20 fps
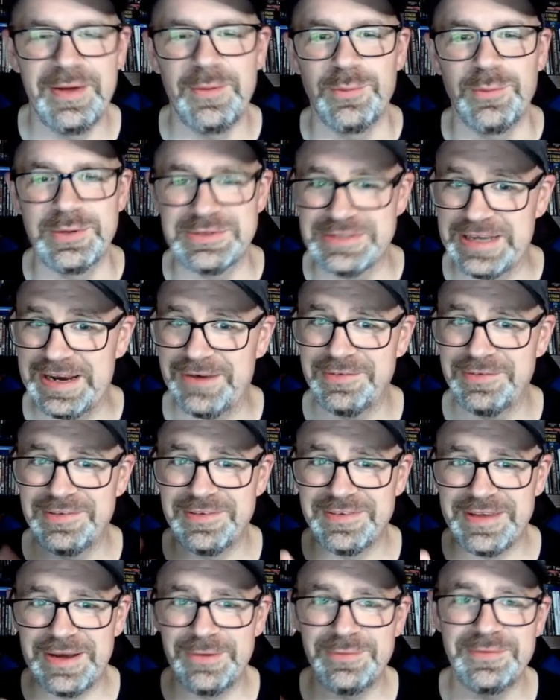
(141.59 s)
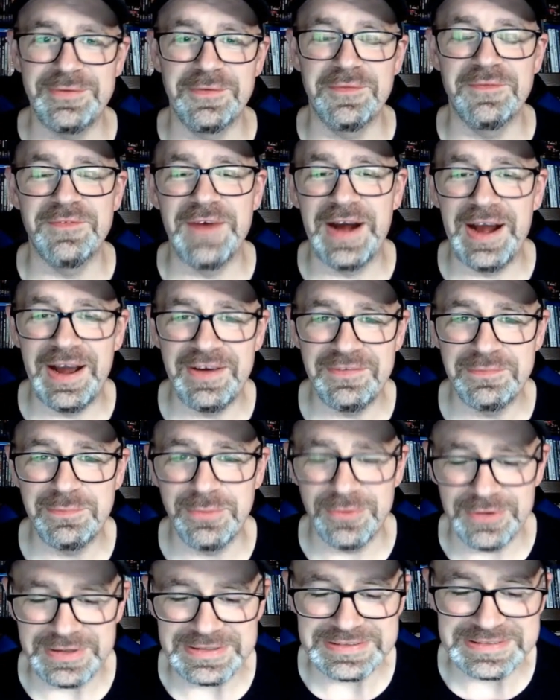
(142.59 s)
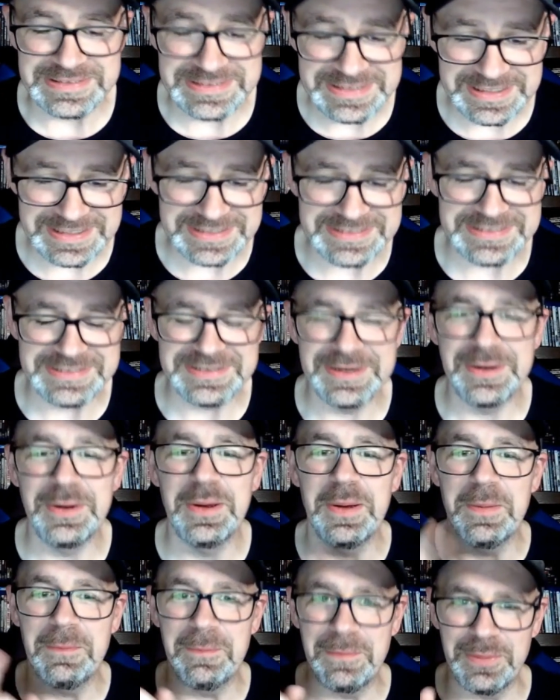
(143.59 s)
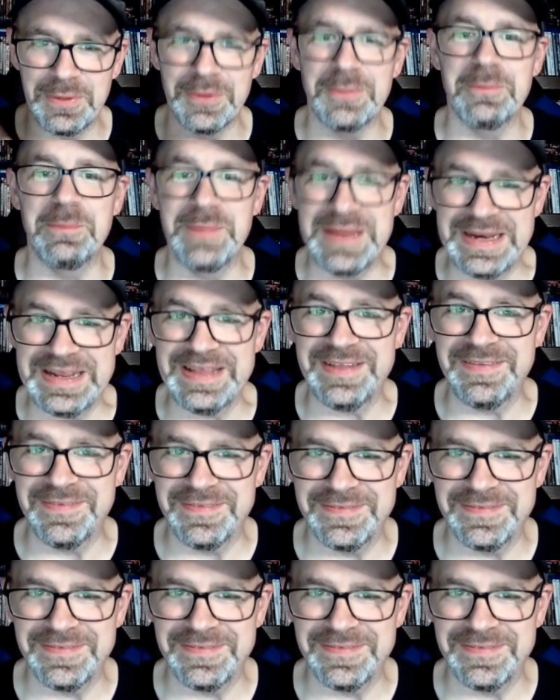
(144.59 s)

which averages out to 5.6 per minute.